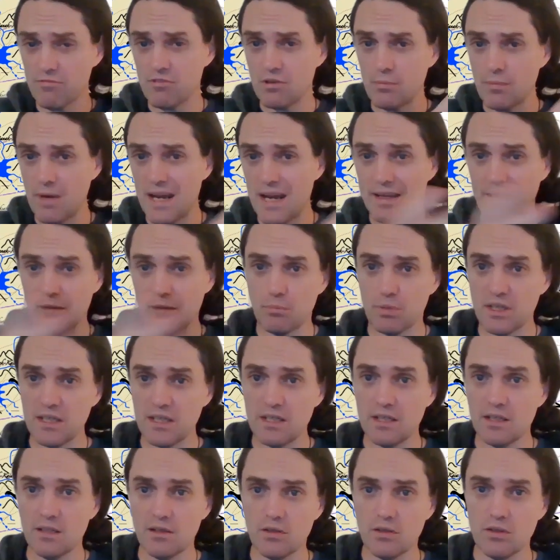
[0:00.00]
from A to
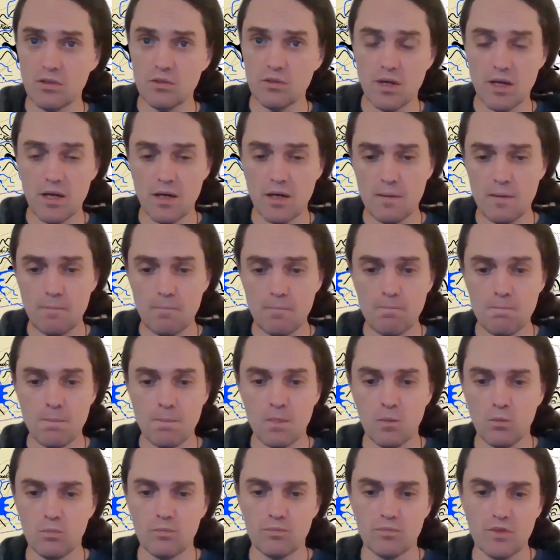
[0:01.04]
B,
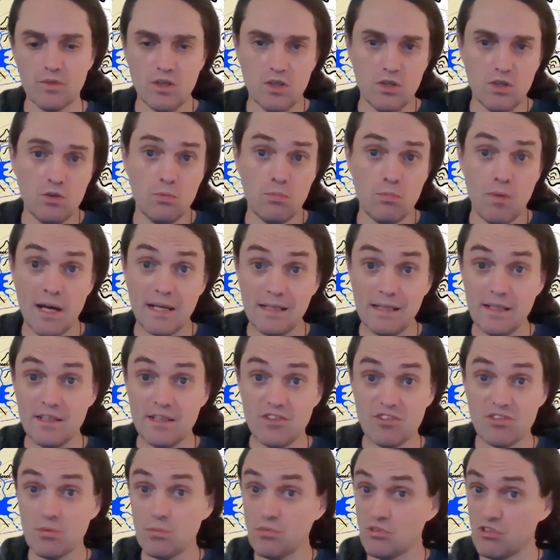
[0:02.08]
you might need
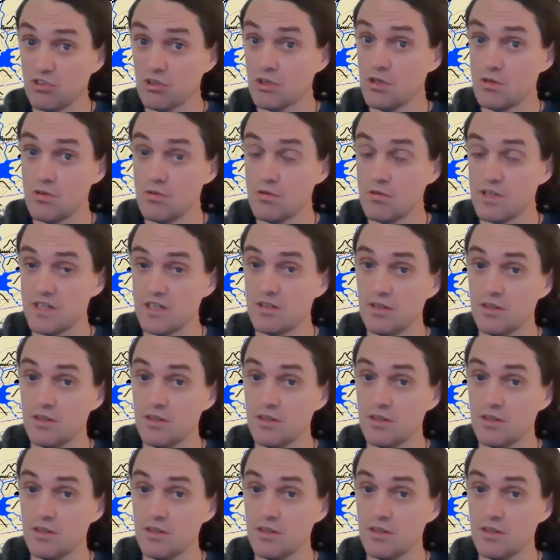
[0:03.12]
some security to